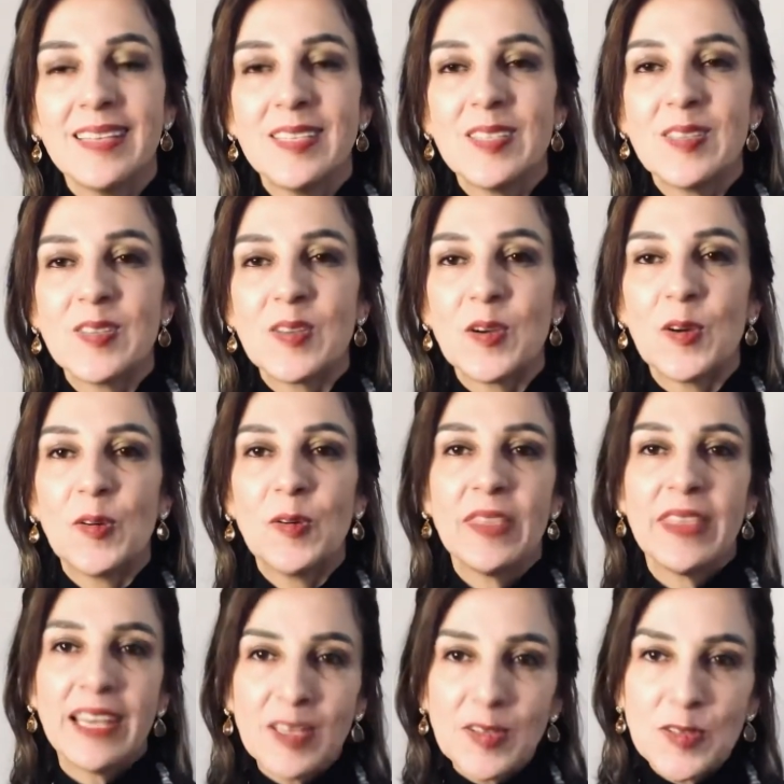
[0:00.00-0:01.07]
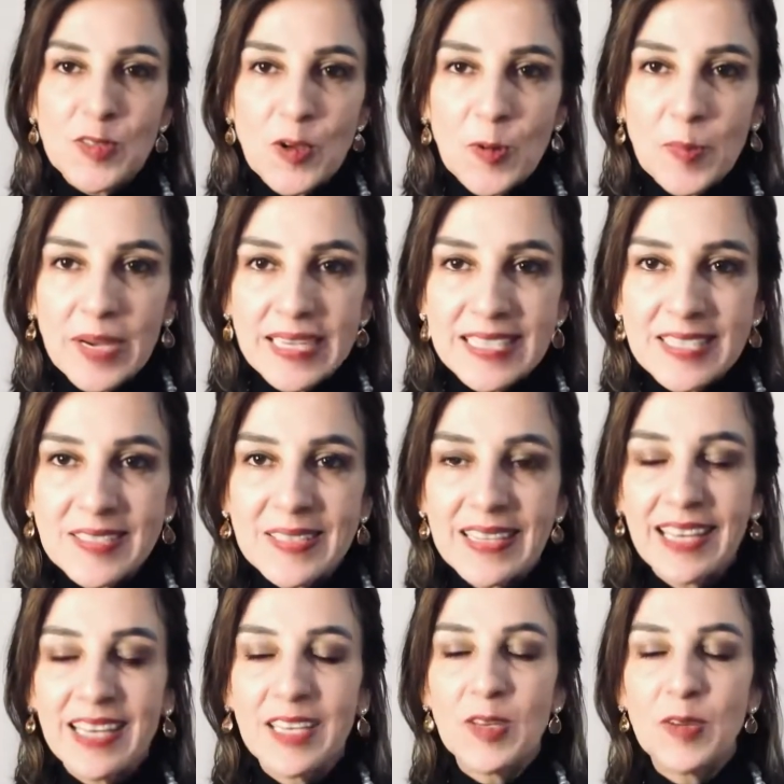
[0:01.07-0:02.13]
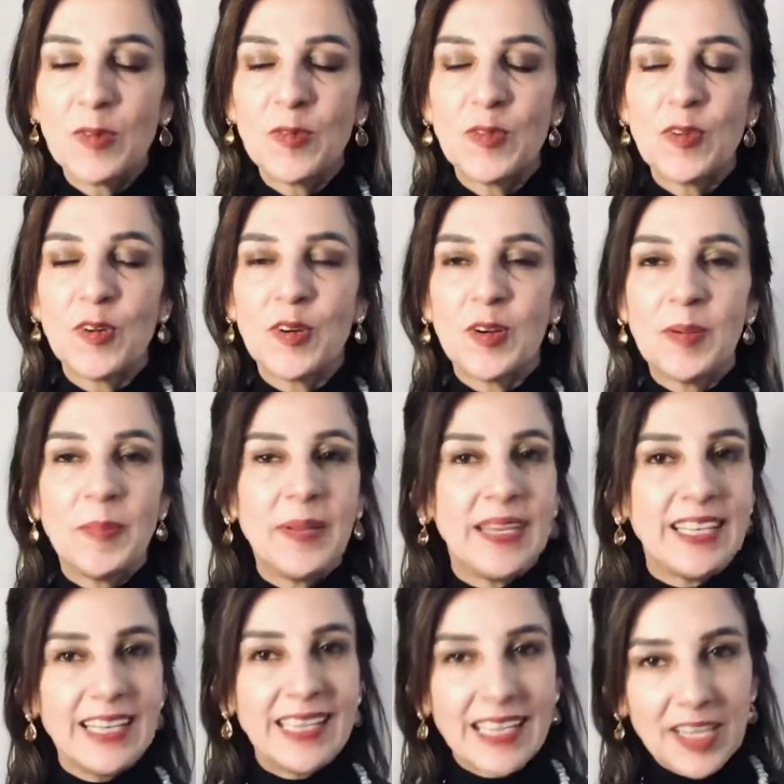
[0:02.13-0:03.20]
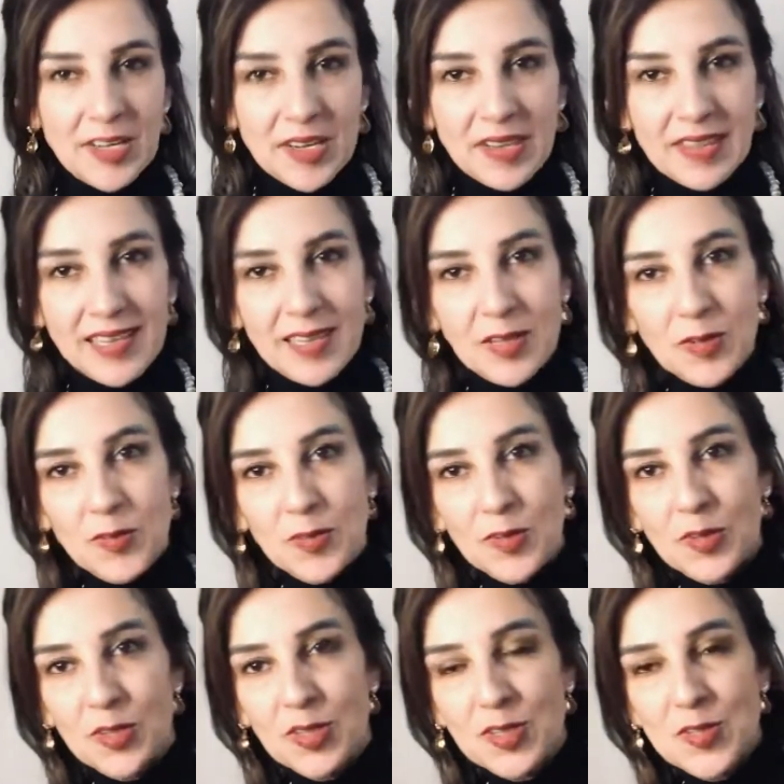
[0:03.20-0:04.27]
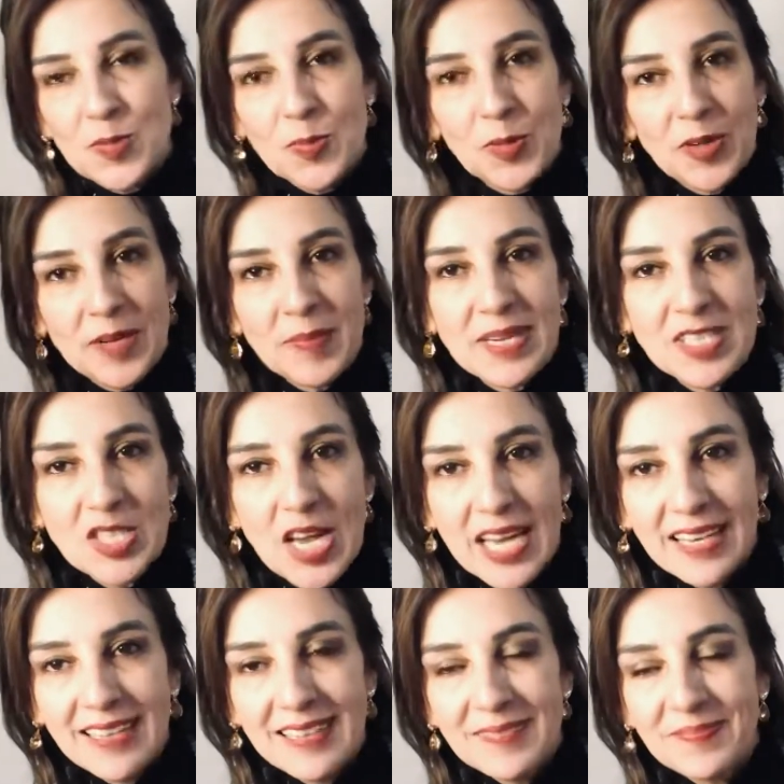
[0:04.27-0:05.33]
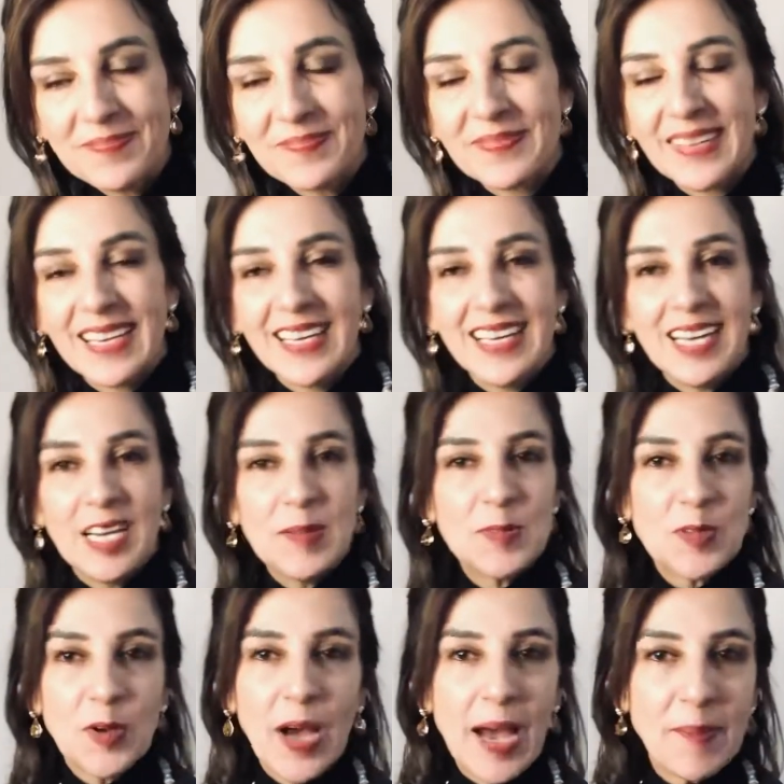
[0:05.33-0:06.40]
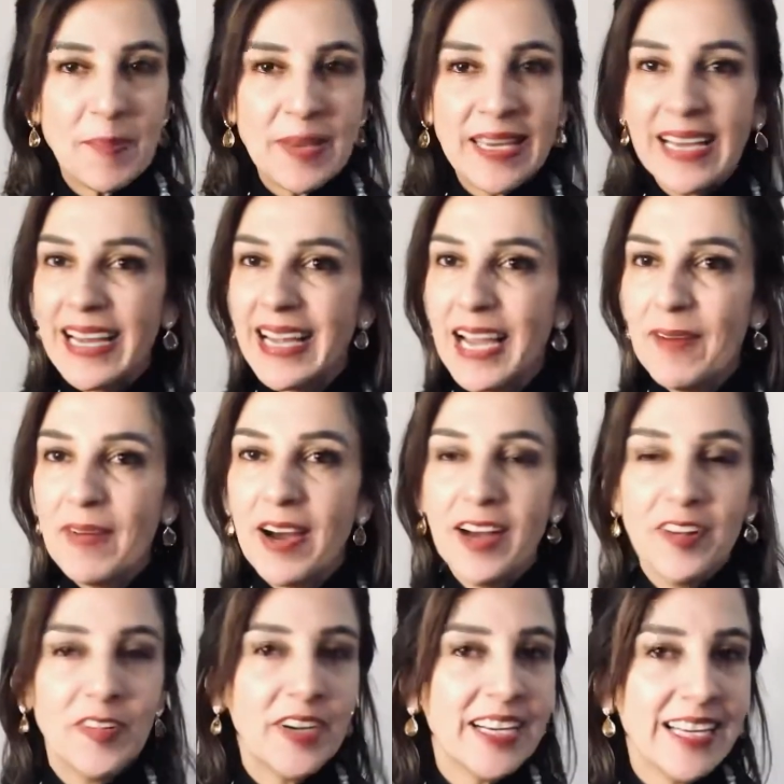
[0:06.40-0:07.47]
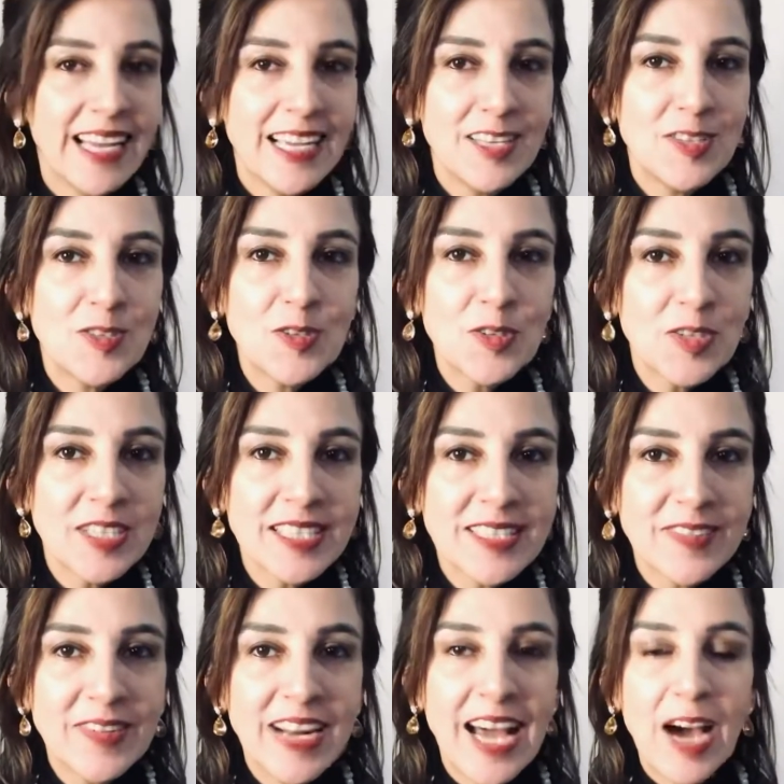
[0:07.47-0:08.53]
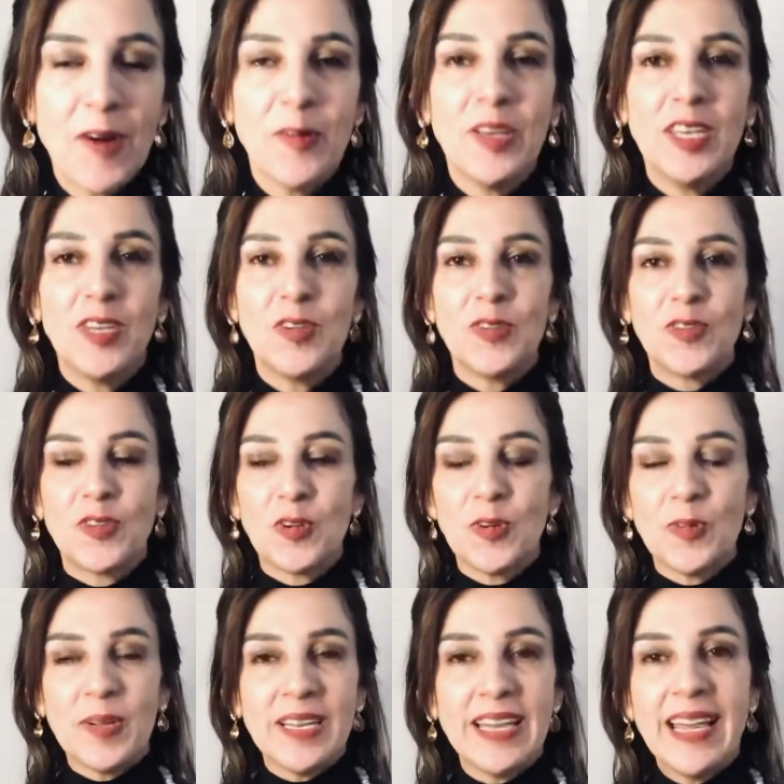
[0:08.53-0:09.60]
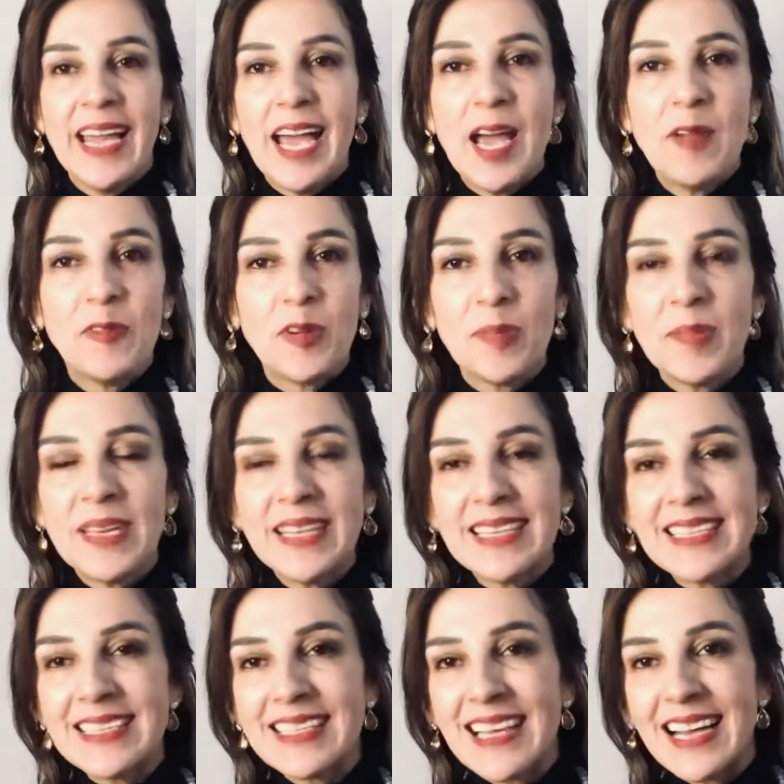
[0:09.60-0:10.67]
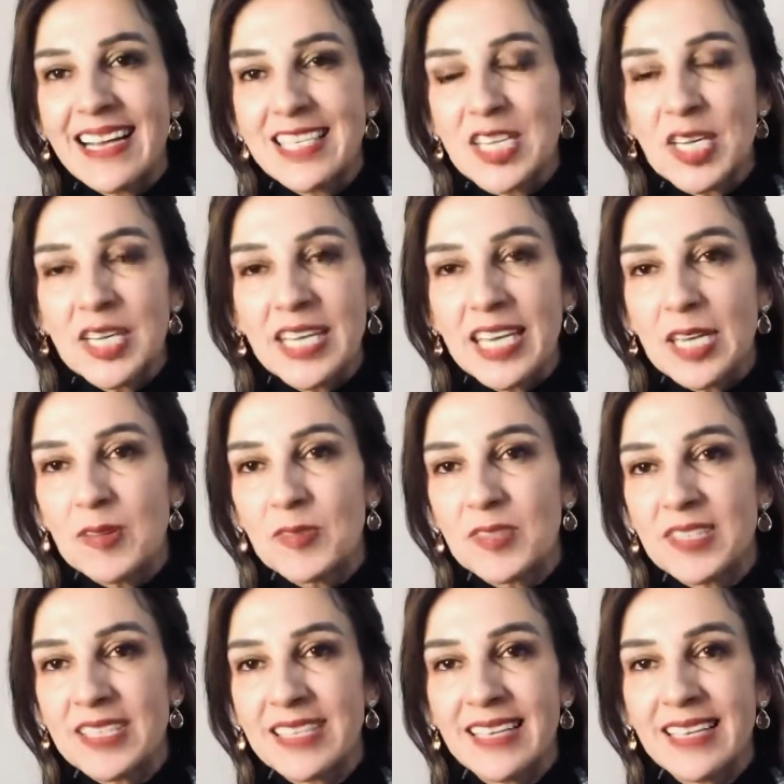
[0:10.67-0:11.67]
So thank you so much. Thank you for being here. Thank you for supporting my channel. I'm so happy. I have 108 students now in YouTube, and for me that's such a gift.